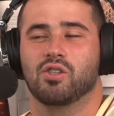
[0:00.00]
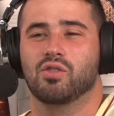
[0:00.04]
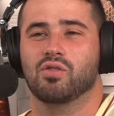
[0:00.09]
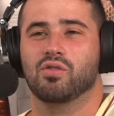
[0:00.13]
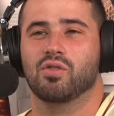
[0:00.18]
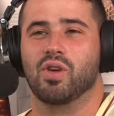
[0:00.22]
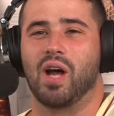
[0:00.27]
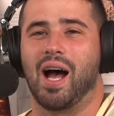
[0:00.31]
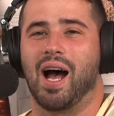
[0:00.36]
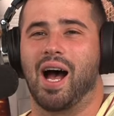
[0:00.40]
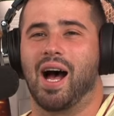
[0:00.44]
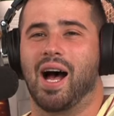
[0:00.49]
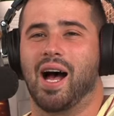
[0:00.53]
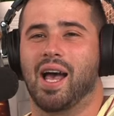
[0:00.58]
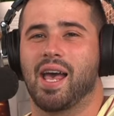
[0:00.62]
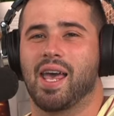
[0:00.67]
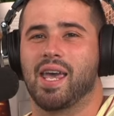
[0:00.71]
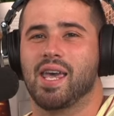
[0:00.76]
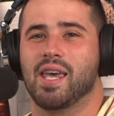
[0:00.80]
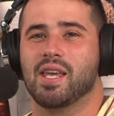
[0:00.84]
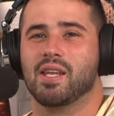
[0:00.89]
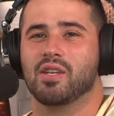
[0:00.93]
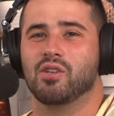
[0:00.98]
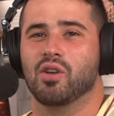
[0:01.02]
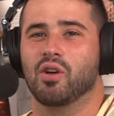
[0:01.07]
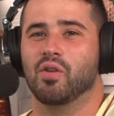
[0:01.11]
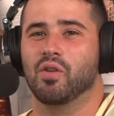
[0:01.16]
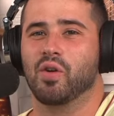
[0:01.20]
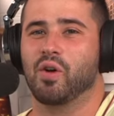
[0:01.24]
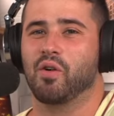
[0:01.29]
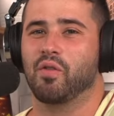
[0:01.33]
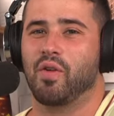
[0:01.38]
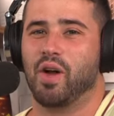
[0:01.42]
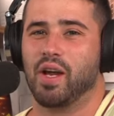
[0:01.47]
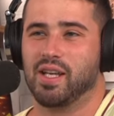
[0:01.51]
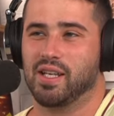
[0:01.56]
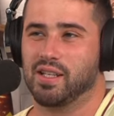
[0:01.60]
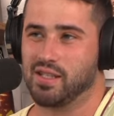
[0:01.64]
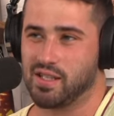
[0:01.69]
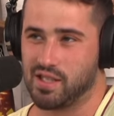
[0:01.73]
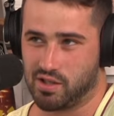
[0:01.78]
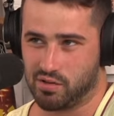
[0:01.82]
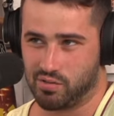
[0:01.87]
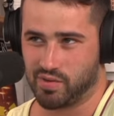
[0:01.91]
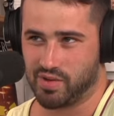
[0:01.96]
Dude, I don't know if I could
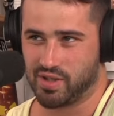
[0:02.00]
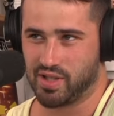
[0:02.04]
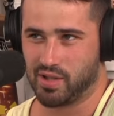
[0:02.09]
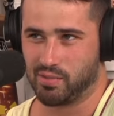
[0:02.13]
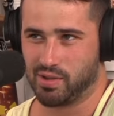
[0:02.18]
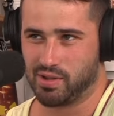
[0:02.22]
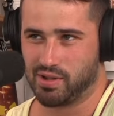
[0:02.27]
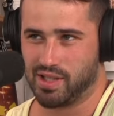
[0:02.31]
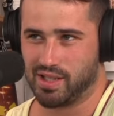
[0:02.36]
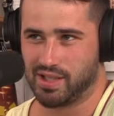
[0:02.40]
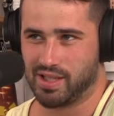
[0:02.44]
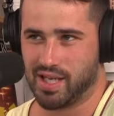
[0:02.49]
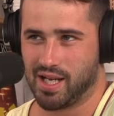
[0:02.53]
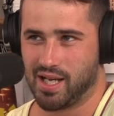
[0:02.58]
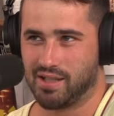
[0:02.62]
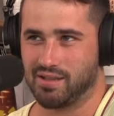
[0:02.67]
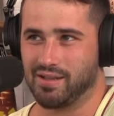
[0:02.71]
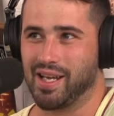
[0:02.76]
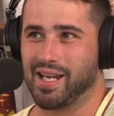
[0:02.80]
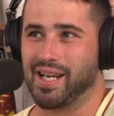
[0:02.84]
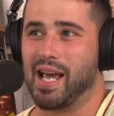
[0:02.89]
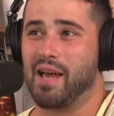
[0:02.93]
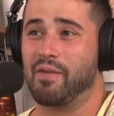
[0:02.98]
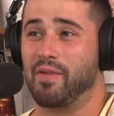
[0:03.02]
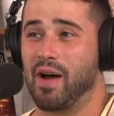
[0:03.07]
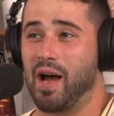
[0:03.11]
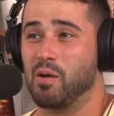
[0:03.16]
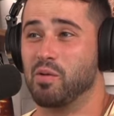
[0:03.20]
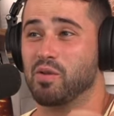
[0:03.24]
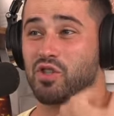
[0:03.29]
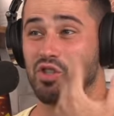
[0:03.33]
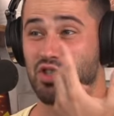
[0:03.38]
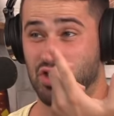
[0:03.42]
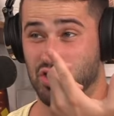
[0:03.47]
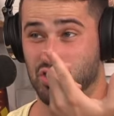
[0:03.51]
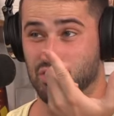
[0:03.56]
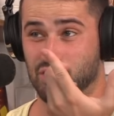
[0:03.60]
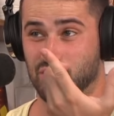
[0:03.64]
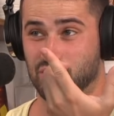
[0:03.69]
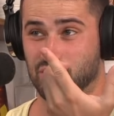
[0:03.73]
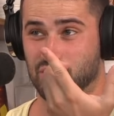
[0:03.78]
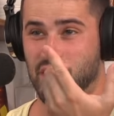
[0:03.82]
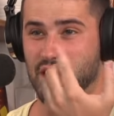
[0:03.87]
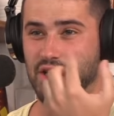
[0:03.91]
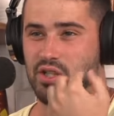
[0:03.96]
deal with something like that. Like if I was
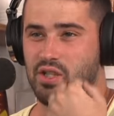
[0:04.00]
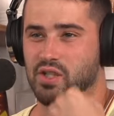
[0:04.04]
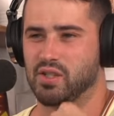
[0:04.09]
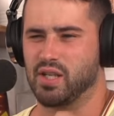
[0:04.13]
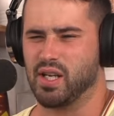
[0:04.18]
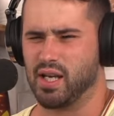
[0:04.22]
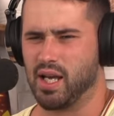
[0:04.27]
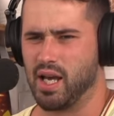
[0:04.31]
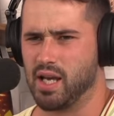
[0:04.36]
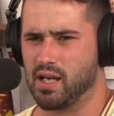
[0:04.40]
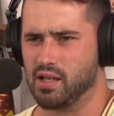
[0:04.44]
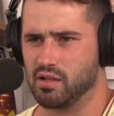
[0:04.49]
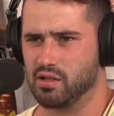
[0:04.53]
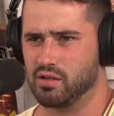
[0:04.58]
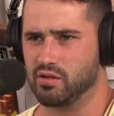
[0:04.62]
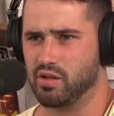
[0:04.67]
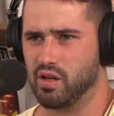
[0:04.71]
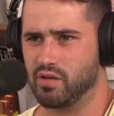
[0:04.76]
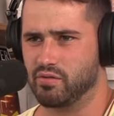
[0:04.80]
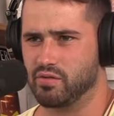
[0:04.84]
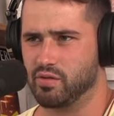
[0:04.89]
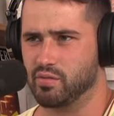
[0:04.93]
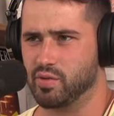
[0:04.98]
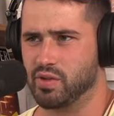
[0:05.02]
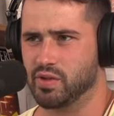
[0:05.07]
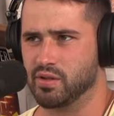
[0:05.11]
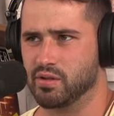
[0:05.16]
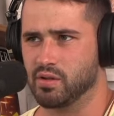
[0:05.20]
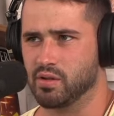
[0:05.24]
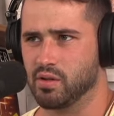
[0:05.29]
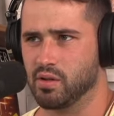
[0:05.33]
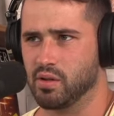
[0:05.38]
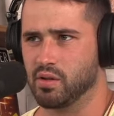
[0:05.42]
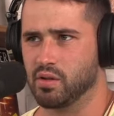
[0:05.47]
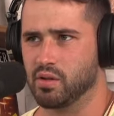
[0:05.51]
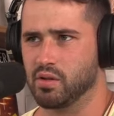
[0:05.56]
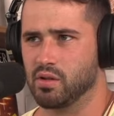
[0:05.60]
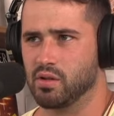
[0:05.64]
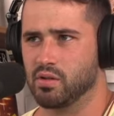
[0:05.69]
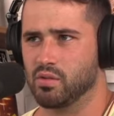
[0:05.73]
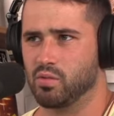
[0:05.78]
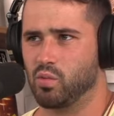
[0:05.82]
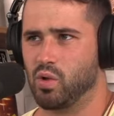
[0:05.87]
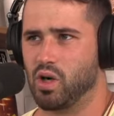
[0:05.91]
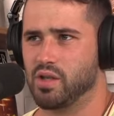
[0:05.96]
you and she's like, "Hey, have you been
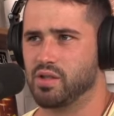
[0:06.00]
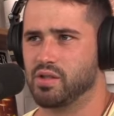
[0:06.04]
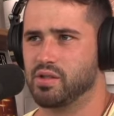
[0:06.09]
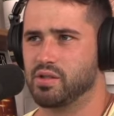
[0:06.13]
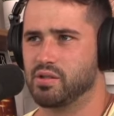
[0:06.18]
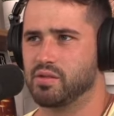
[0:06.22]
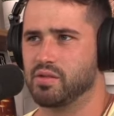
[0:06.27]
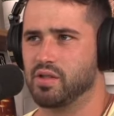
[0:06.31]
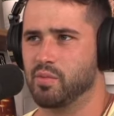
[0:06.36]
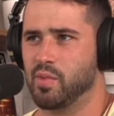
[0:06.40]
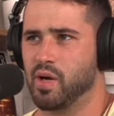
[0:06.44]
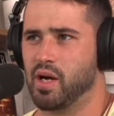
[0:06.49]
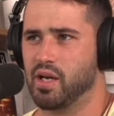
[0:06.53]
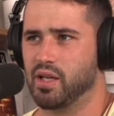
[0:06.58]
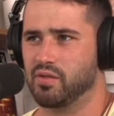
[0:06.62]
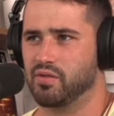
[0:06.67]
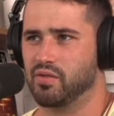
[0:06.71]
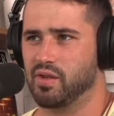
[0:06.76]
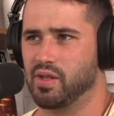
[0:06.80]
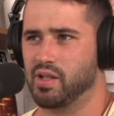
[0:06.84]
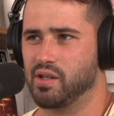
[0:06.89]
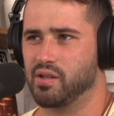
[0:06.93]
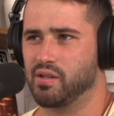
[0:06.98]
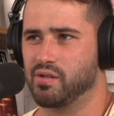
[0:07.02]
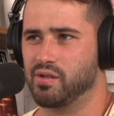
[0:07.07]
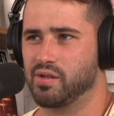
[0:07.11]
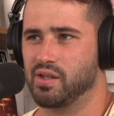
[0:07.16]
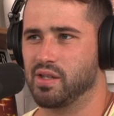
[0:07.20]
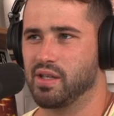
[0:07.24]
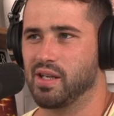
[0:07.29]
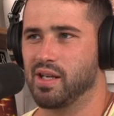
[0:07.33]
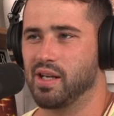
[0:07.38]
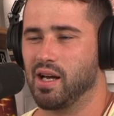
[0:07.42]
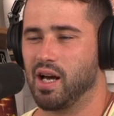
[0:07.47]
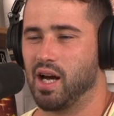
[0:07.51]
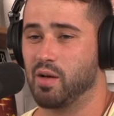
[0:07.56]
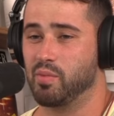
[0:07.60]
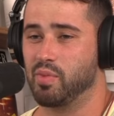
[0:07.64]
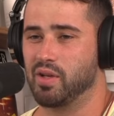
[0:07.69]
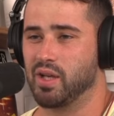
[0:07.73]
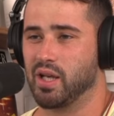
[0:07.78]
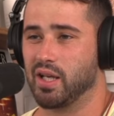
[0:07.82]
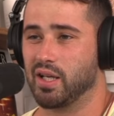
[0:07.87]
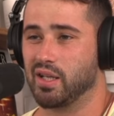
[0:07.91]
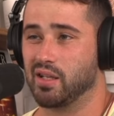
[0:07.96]
watching demonic videos?" I'd
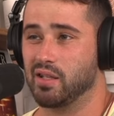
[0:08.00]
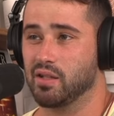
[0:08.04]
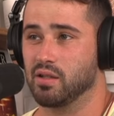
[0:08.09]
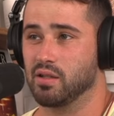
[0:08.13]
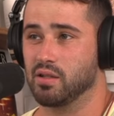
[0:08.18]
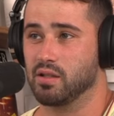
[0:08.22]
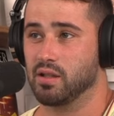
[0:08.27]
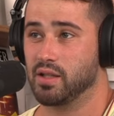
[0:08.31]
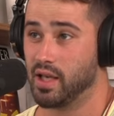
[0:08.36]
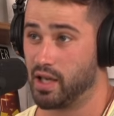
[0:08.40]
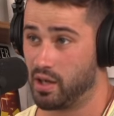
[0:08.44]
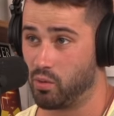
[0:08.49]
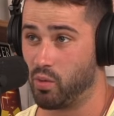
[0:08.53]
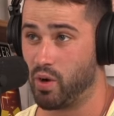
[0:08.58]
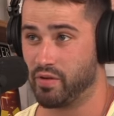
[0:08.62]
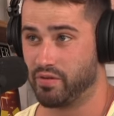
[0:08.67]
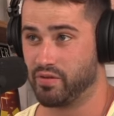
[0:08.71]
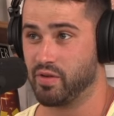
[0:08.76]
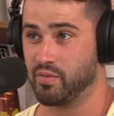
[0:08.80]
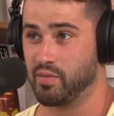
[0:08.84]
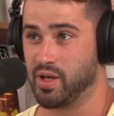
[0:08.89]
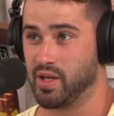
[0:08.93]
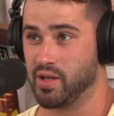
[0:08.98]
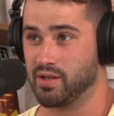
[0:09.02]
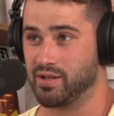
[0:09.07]
be like, "Get away from me."